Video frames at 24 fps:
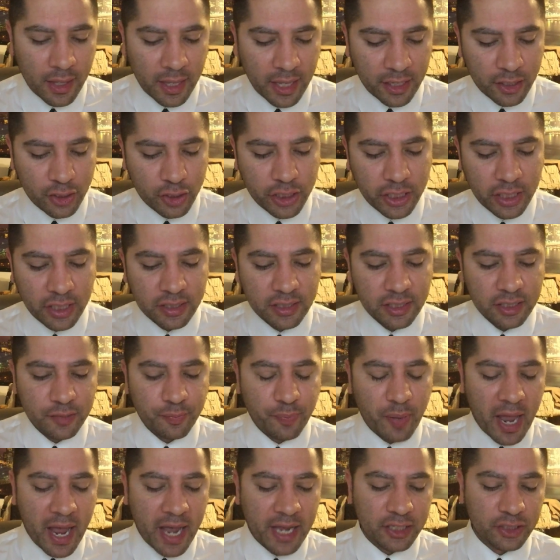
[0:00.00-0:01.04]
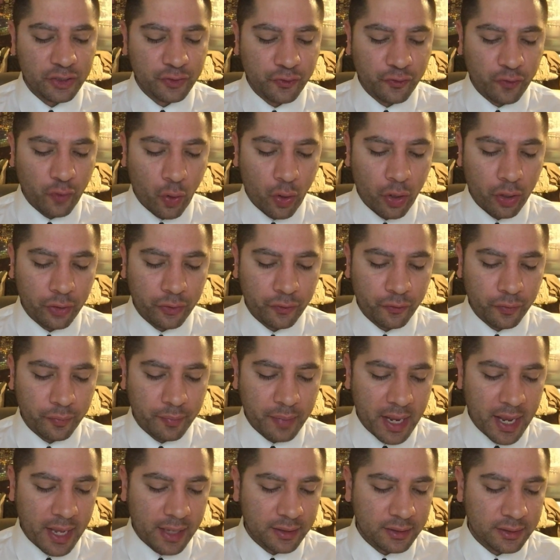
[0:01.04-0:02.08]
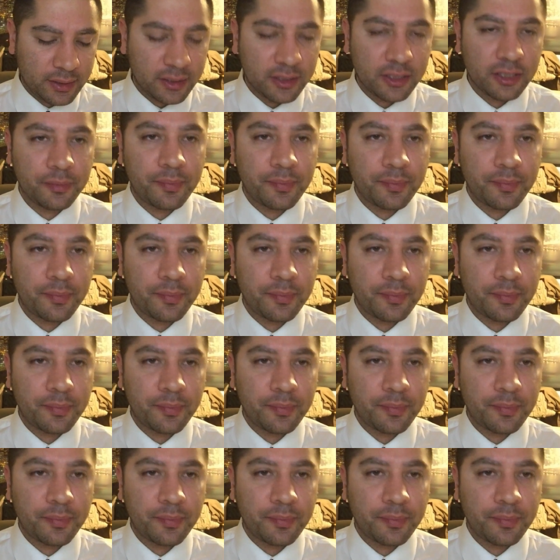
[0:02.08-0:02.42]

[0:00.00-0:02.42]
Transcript: and Jesus passed forth from hence. This